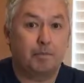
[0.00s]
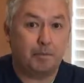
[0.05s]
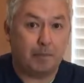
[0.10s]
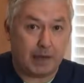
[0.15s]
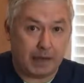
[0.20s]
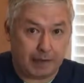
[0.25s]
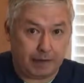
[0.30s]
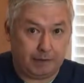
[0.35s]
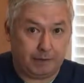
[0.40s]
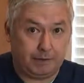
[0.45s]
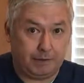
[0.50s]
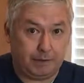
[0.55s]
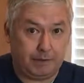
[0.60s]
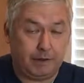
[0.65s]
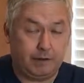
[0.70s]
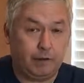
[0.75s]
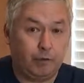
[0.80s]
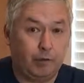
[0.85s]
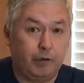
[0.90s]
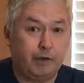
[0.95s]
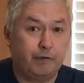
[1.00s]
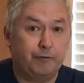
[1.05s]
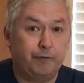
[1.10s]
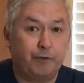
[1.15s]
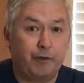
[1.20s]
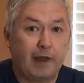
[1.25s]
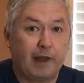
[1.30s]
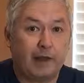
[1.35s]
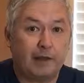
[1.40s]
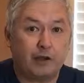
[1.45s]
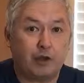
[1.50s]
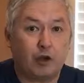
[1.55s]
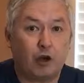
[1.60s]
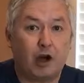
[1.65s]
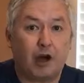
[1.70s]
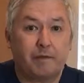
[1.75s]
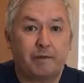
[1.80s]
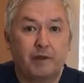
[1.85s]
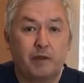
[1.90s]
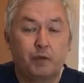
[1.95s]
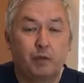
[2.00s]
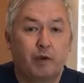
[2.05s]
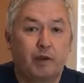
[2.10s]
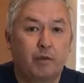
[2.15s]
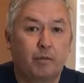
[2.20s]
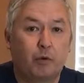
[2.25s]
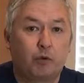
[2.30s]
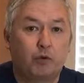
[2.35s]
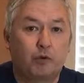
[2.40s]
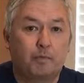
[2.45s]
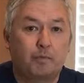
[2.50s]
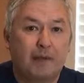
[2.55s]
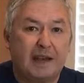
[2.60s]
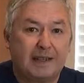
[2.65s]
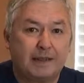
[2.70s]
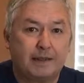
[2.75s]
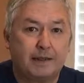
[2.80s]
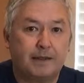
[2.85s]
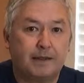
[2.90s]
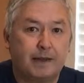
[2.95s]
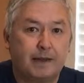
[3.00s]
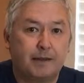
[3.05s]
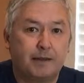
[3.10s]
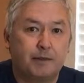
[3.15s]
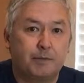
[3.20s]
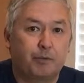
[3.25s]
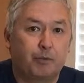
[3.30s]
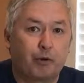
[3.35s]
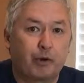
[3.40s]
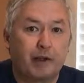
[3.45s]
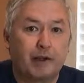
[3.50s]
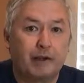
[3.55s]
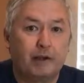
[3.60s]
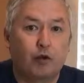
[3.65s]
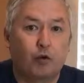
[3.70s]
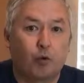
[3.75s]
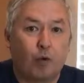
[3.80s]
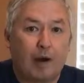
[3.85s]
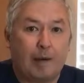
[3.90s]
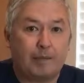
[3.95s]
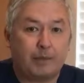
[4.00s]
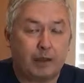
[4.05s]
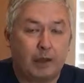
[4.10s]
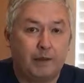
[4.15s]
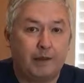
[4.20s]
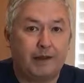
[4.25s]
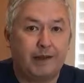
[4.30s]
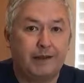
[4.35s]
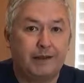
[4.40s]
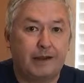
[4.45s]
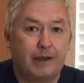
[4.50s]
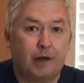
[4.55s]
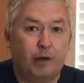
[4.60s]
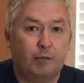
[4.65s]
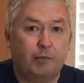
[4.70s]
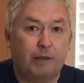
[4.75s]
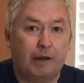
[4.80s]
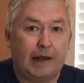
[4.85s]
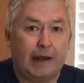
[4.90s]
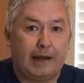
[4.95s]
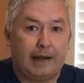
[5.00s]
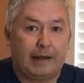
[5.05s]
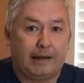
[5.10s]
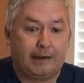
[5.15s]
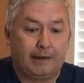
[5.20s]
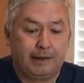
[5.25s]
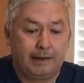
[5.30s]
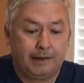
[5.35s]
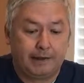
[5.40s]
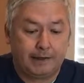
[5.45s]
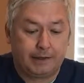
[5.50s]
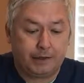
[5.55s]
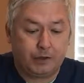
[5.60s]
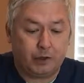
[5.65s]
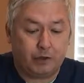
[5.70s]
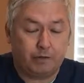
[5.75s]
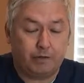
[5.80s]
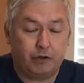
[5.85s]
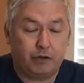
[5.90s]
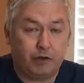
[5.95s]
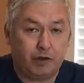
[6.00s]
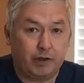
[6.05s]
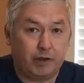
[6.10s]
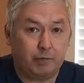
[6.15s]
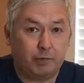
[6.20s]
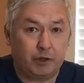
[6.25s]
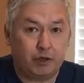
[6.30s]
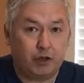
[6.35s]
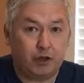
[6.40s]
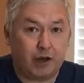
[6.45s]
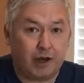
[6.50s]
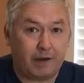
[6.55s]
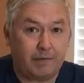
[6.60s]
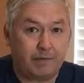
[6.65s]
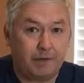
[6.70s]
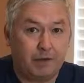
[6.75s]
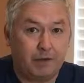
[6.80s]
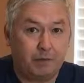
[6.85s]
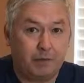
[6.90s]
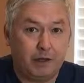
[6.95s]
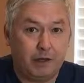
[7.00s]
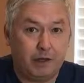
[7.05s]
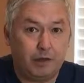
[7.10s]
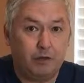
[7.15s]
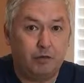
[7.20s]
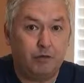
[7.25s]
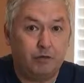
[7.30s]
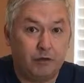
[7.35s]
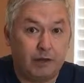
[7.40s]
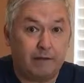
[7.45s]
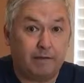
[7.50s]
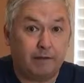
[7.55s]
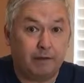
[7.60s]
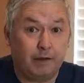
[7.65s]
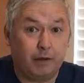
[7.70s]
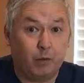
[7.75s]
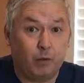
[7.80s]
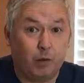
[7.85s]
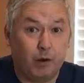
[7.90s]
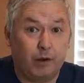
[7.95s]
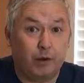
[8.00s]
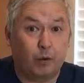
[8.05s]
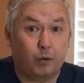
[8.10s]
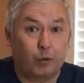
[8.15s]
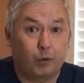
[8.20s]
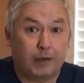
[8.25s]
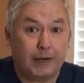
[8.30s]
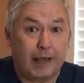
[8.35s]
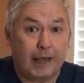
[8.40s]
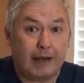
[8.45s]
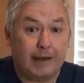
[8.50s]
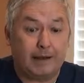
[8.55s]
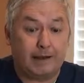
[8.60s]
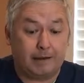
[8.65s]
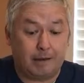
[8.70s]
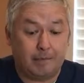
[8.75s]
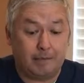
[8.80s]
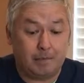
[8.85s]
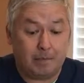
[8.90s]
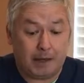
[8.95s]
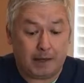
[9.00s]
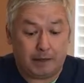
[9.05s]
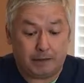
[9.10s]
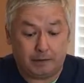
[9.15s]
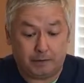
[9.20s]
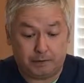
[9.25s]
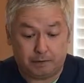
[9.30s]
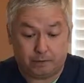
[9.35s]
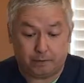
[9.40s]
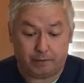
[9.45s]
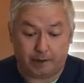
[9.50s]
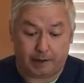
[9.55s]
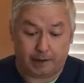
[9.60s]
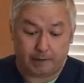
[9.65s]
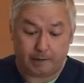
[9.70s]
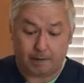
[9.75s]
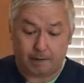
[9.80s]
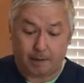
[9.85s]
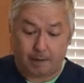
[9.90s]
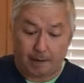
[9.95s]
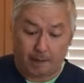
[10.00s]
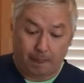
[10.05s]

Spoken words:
beans, and the reason for that is coffee is one of the most pesticide sprayed crops on the entire planet. So if you drink as much coffee as me, you definitely want organic beans. Okay,